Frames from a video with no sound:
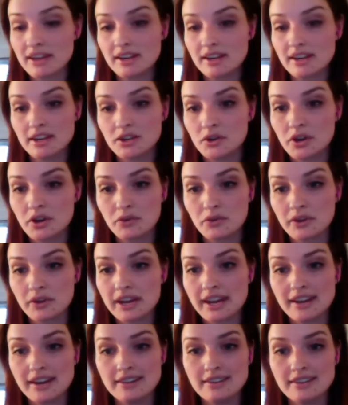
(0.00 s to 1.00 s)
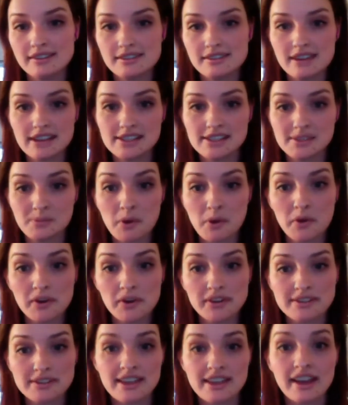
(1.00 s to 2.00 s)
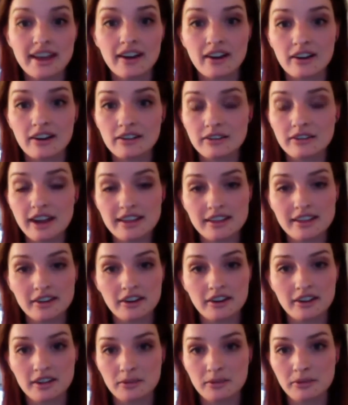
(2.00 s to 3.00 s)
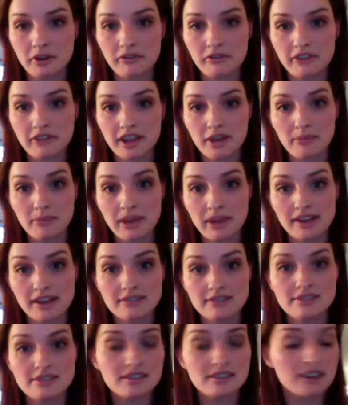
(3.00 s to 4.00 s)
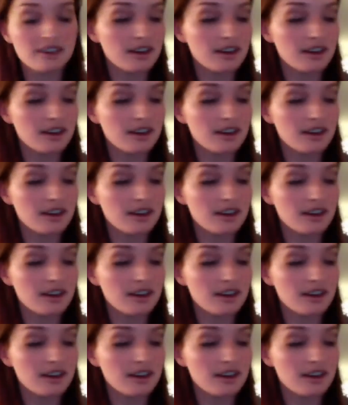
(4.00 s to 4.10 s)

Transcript: and you can read testimonials there, right there on their profile page.